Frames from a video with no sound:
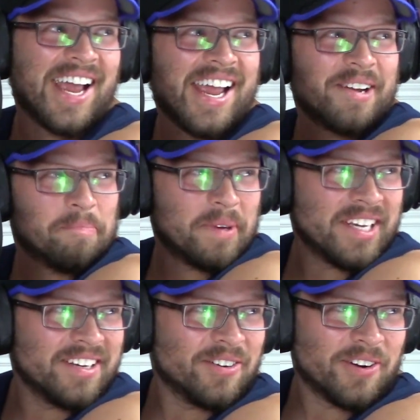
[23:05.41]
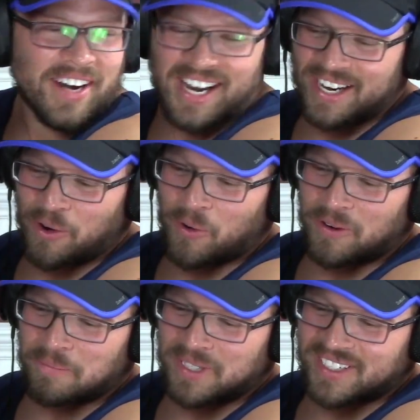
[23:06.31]
A and B or A
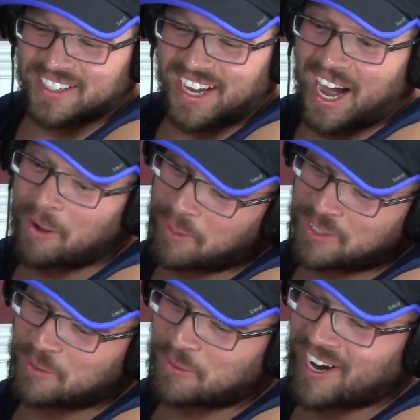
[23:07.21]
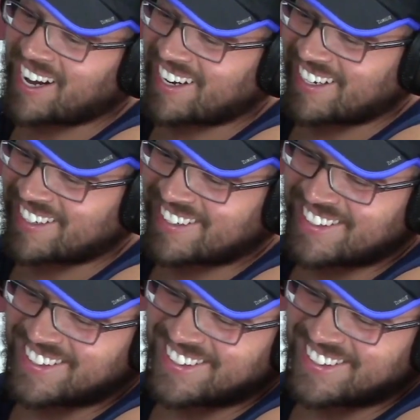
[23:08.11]
or B? I'm gonna do A.